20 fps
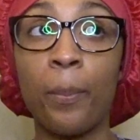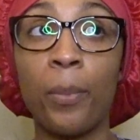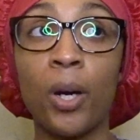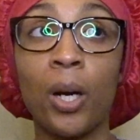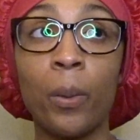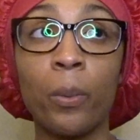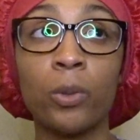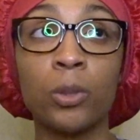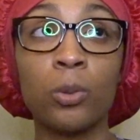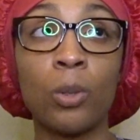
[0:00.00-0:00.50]

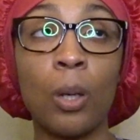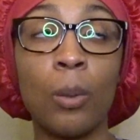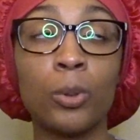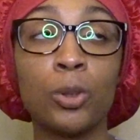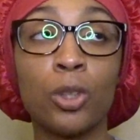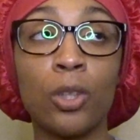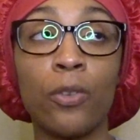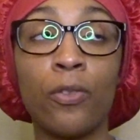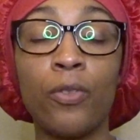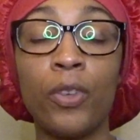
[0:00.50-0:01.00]
Barbie, what's wrong with
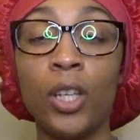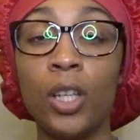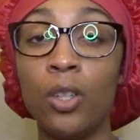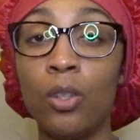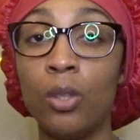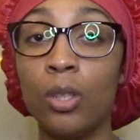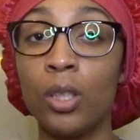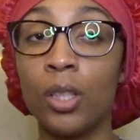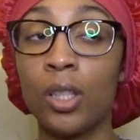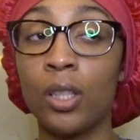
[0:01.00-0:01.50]
your feet?
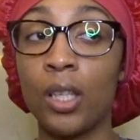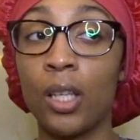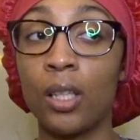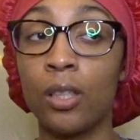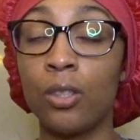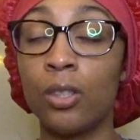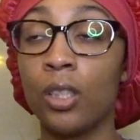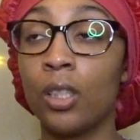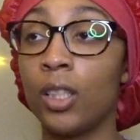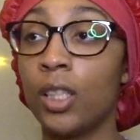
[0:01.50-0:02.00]
You
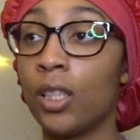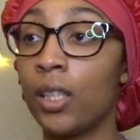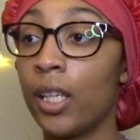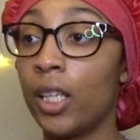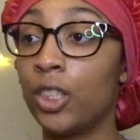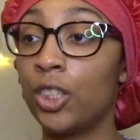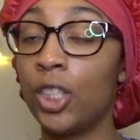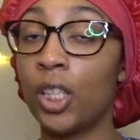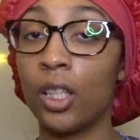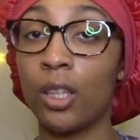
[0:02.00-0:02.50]
need to get
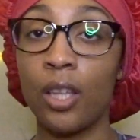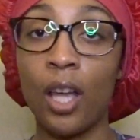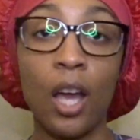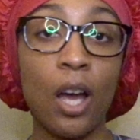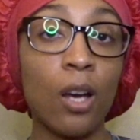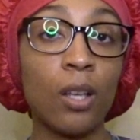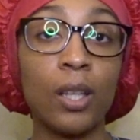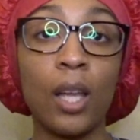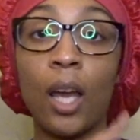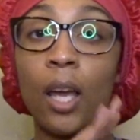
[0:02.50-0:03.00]
that checked
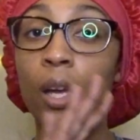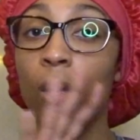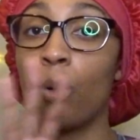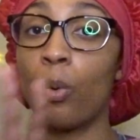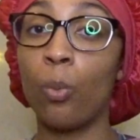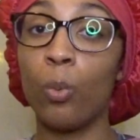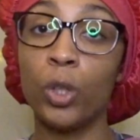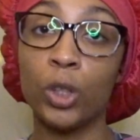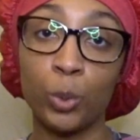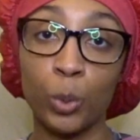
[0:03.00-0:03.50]
out. Like,
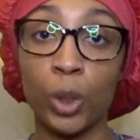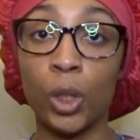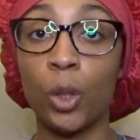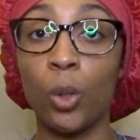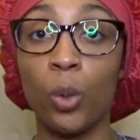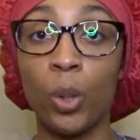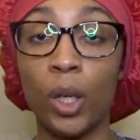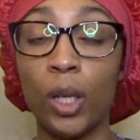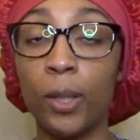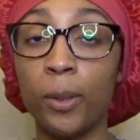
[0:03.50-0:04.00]
what's really
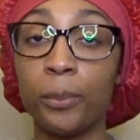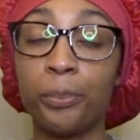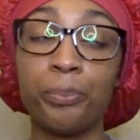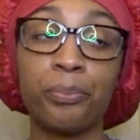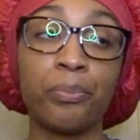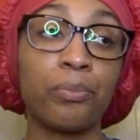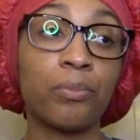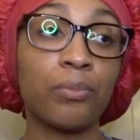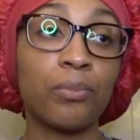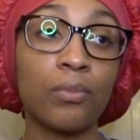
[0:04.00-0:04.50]
going on?
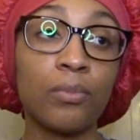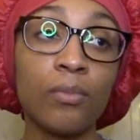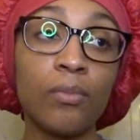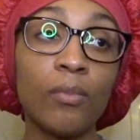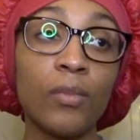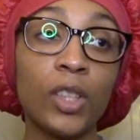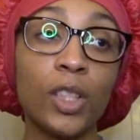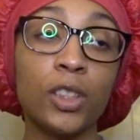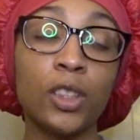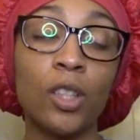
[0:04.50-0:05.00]

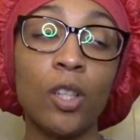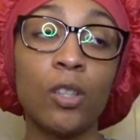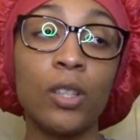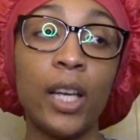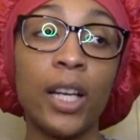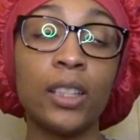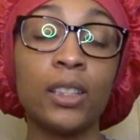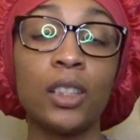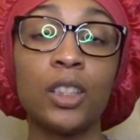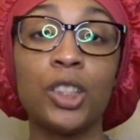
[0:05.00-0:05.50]
So
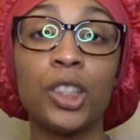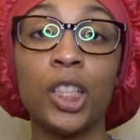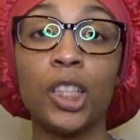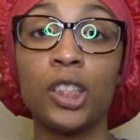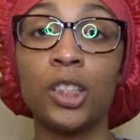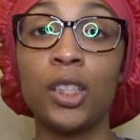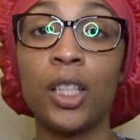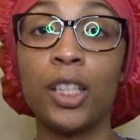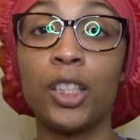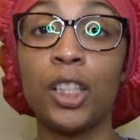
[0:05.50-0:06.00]
they
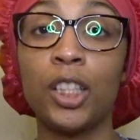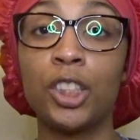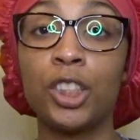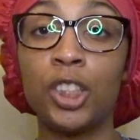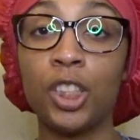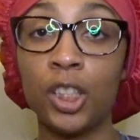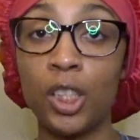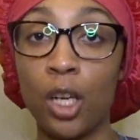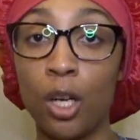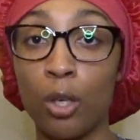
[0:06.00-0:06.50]
suggest that
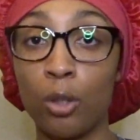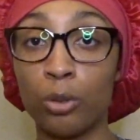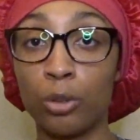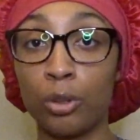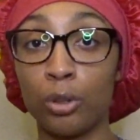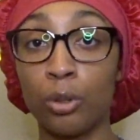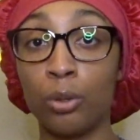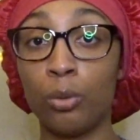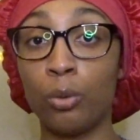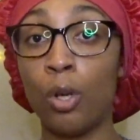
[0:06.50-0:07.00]
she goes
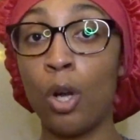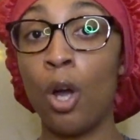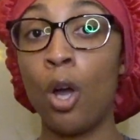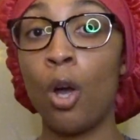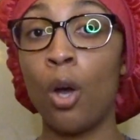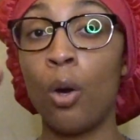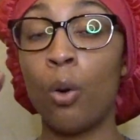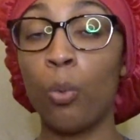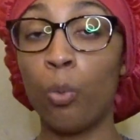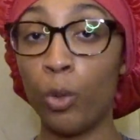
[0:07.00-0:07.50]
to
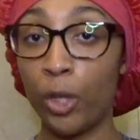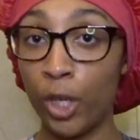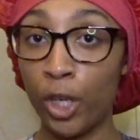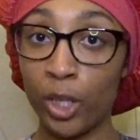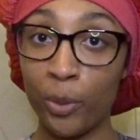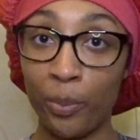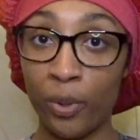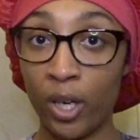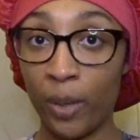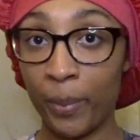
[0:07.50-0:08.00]

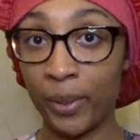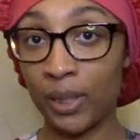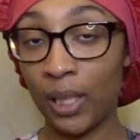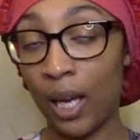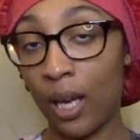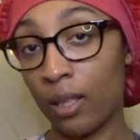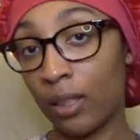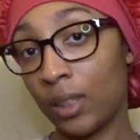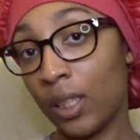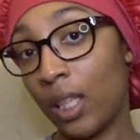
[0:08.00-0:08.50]
Weird Barbie's
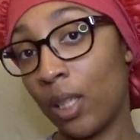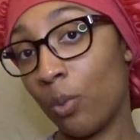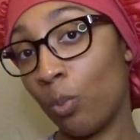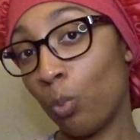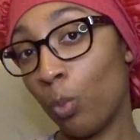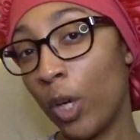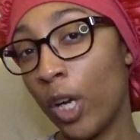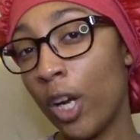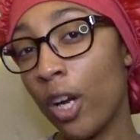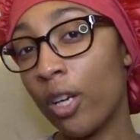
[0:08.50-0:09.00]
house. And
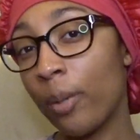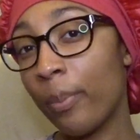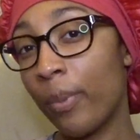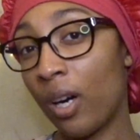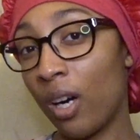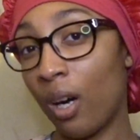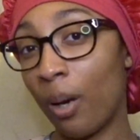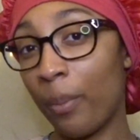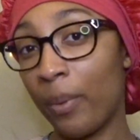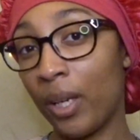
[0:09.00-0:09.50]
Weird
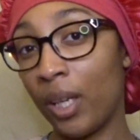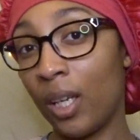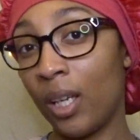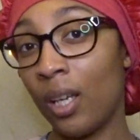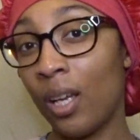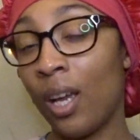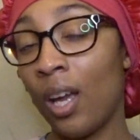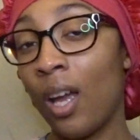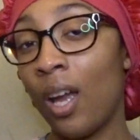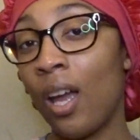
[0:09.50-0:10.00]

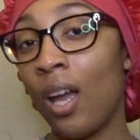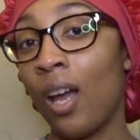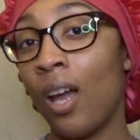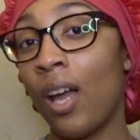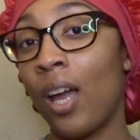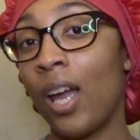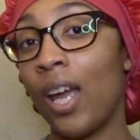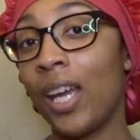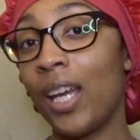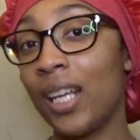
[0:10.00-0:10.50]
Barbie
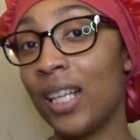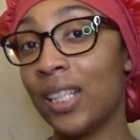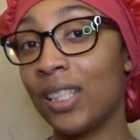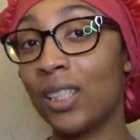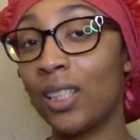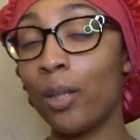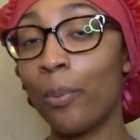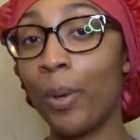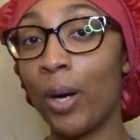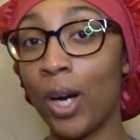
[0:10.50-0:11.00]
is
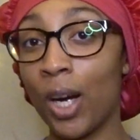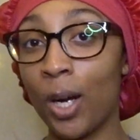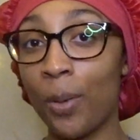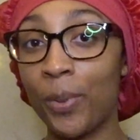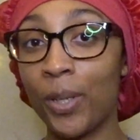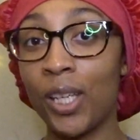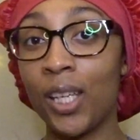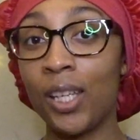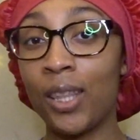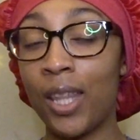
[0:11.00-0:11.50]
the
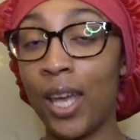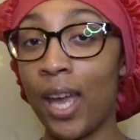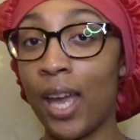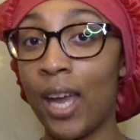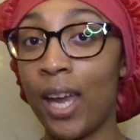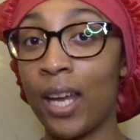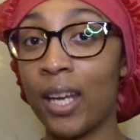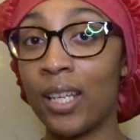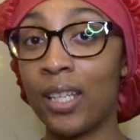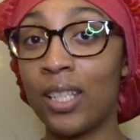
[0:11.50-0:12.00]
Barbie
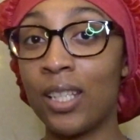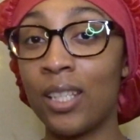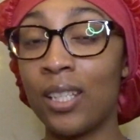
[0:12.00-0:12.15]
that